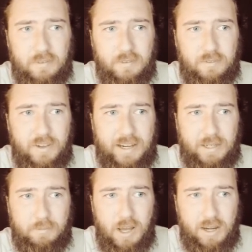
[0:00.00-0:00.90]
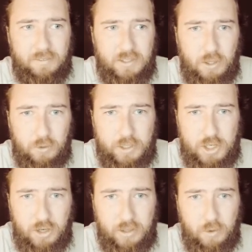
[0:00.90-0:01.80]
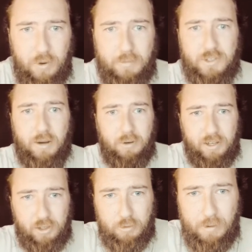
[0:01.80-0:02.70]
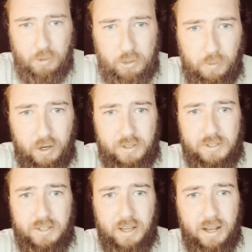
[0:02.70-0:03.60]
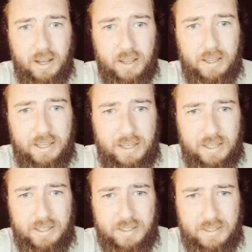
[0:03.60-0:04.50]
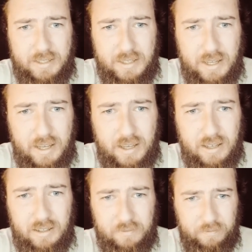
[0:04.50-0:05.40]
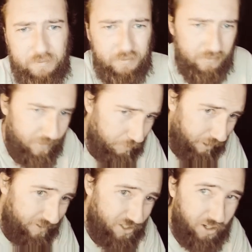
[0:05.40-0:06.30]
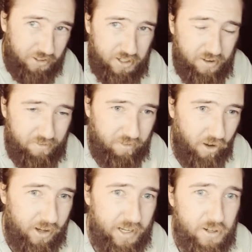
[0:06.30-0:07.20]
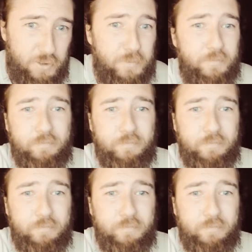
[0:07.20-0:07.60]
In fact, I'm not even totally sure on the website. We're going to go to my bookmarks. It is, I believe it's called Convertio.